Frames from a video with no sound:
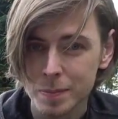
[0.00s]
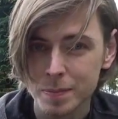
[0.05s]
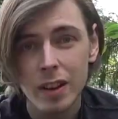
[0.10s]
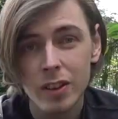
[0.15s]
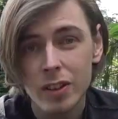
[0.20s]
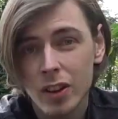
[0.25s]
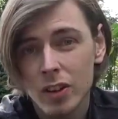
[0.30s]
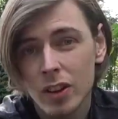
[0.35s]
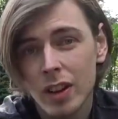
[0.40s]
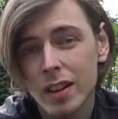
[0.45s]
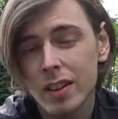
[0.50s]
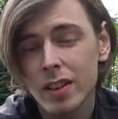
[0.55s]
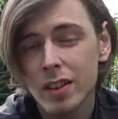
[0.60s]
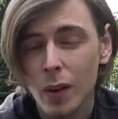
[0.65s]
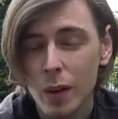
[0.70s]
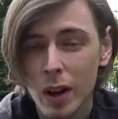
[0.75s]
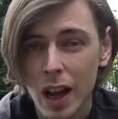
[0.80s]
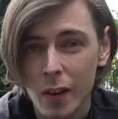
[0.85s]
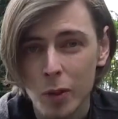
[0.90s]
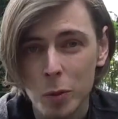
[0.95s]
This doesn't
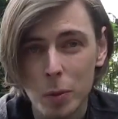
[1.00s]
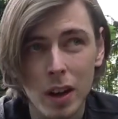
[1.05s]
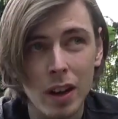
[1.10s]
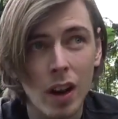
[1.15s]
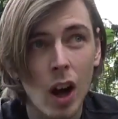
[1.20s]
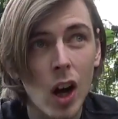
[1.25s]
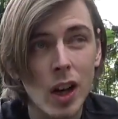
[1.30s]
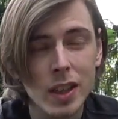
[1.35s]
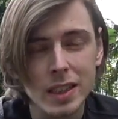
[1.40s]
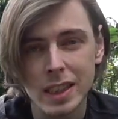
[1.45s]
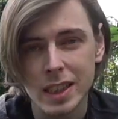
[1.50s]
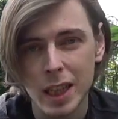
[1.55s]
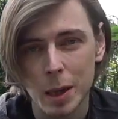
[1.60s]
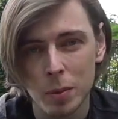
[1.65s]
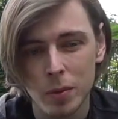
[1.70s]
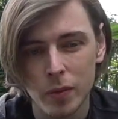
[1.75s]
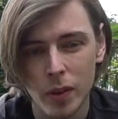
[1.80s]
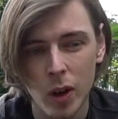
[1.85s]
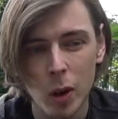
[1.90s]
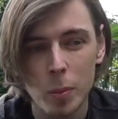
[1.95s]
necessarily have to be an arty
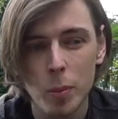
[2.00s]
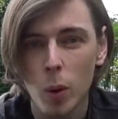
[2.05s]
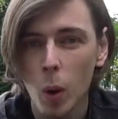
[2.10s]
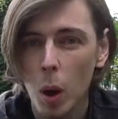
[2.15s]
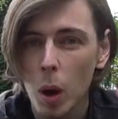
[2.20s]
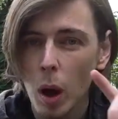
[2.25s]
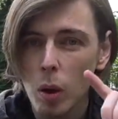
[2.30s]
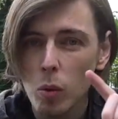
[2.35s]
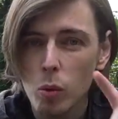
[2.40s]
type of video, but what I